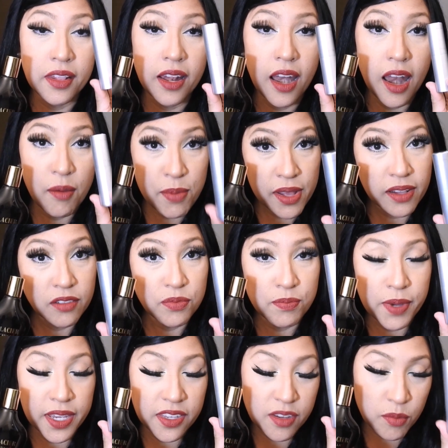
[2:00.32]
La Belle
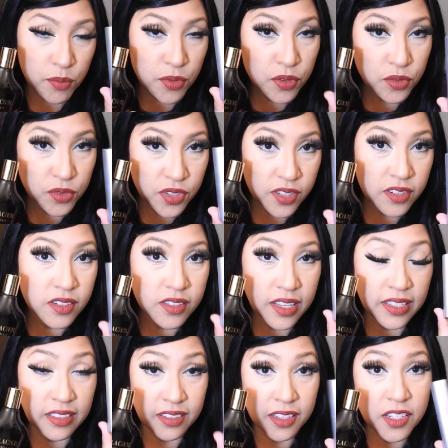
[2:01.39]
by Jean Paul Gaultier, the
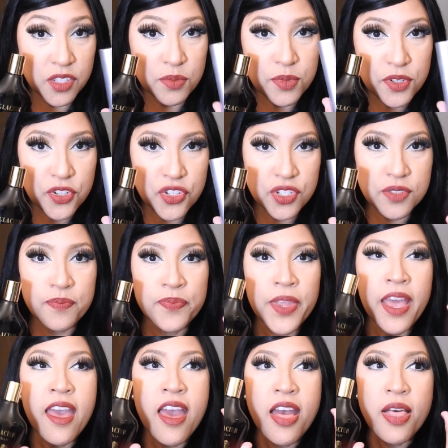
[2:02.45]
intense version,
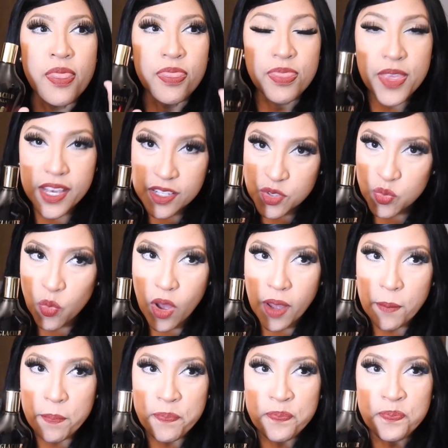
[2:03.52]
this
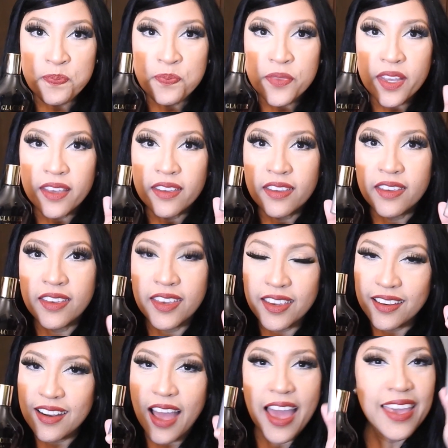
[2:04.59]
one,
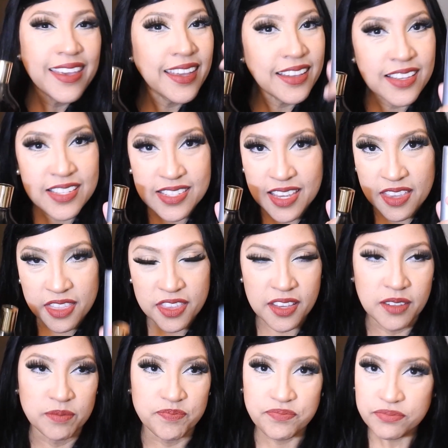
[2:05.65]
here I get the same
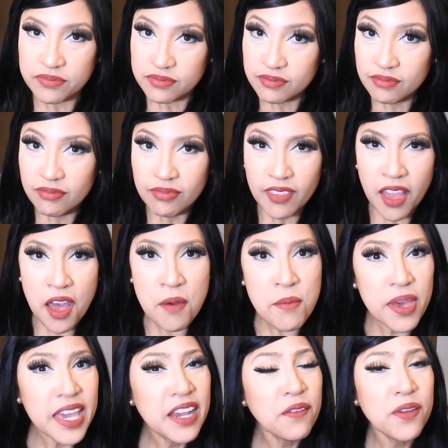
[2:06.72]
thing. A
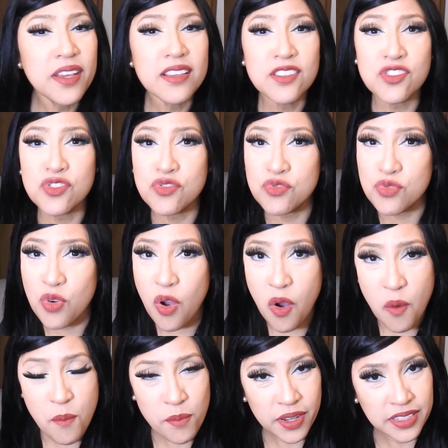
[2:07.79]
very
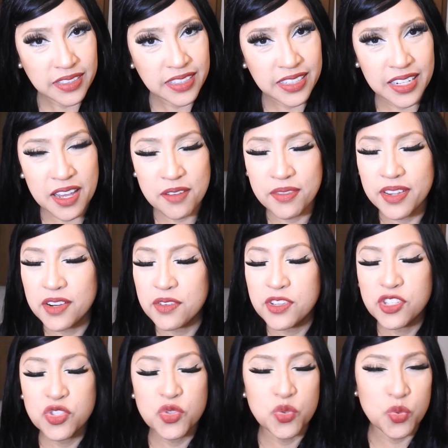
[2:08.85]
strong vanilla,
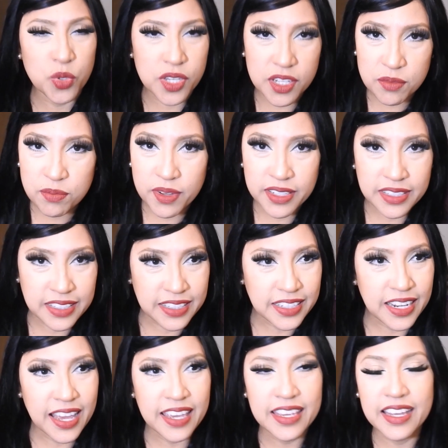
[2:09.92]
very sweet
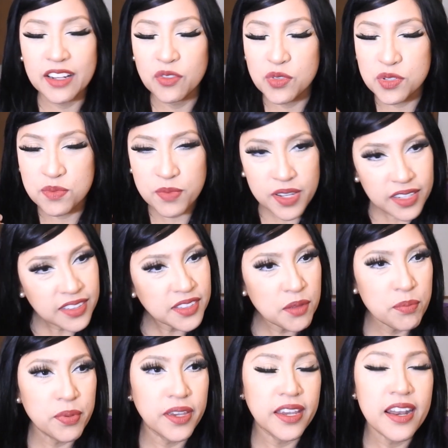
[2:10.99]
vanilla. I get to smell
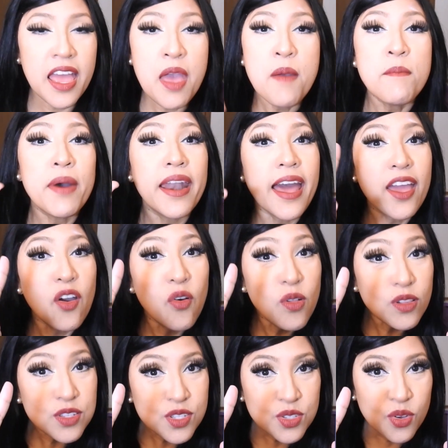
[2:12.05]
the pear, but I
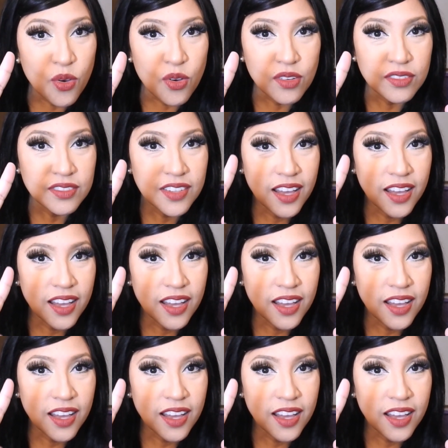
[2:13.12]
also